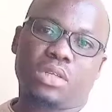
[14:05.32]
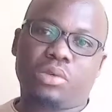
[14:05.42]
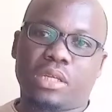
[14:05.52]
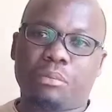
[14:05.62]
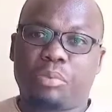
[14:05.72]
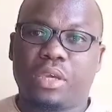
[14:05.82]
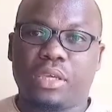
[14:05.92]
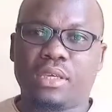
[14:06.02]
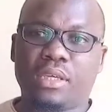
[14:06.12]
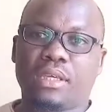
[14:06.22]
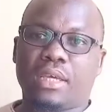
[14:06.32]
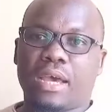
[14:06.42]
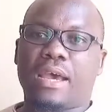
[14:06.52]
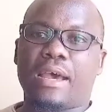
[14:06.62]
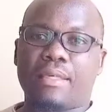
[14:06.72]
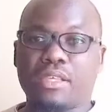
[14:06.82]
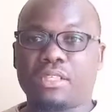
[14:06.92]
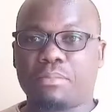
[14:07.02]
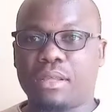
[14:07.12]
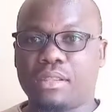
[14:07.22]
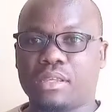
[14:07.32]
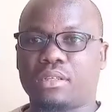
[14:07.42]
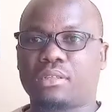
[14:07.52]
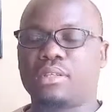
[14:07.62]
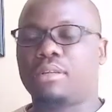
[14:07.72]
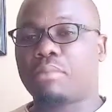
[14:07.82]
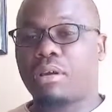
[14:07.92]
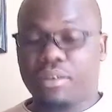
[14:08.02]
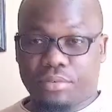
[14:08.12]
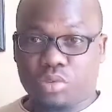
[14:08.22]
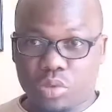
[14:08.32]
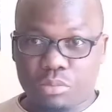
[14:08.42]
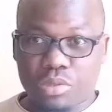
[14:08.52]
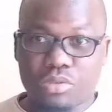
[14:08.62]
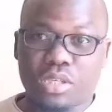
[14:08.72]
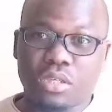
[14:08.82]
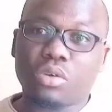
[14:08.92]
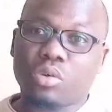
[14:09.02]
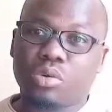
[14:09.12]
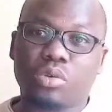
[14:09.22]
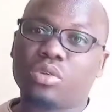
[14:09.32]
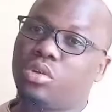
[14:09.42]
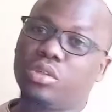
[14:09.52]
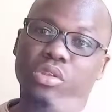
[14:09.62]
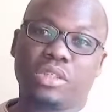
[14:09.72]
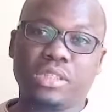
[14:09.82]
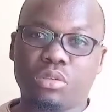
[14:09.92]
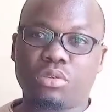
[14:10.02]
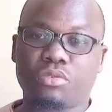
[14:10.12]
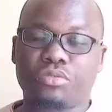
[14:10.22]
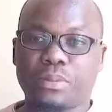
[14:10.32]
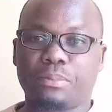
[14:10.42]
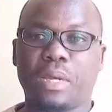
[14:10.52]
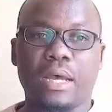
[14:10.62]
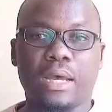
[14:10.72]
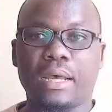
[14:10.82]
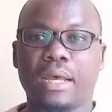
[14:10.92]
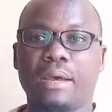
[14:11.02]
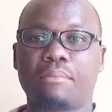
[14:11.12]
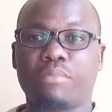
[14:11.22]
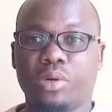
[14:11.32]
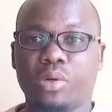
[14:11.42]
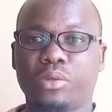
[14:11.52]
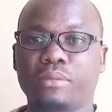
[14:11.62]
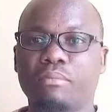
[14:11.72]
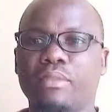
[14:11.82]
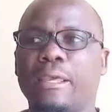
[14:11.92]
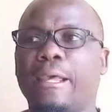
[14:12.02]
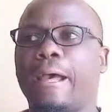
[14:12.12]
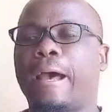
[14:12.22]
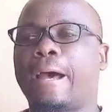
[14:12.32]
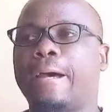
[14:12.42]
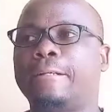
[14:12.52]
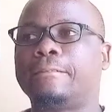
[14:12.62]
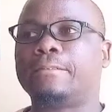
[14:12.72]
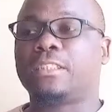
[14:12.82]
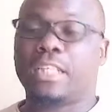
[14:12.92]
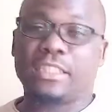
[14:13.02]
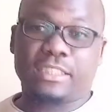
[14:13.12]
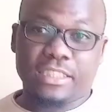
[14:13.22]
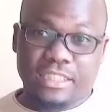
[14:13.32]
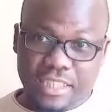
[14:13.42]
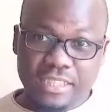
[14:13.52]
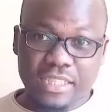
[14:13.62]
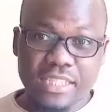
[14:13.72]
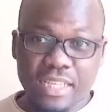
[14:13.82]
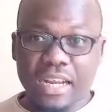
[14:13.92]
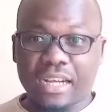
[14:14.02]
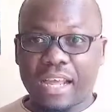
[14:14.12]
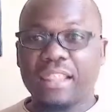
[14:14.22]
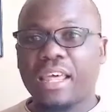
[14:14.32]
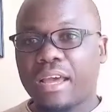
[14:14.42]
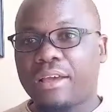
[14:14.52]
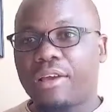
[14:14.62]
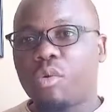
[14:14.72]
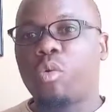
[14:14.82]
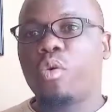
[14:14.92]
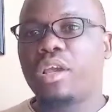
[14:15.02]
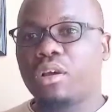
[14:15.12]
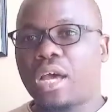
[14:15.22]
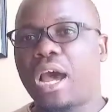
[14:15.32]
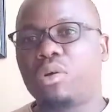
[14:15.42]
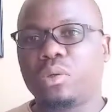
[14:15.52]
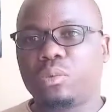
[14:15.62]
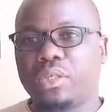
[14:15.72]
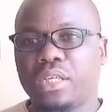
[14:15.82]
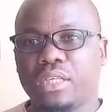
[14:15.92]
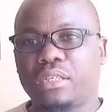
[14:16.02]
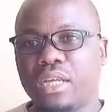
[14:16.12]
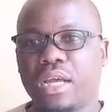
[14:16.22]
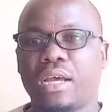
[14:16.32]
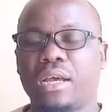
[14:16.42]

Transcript: that we can pay this month. And then my wife told me to say, no, no need of borrowing. Then she suggested another way how we can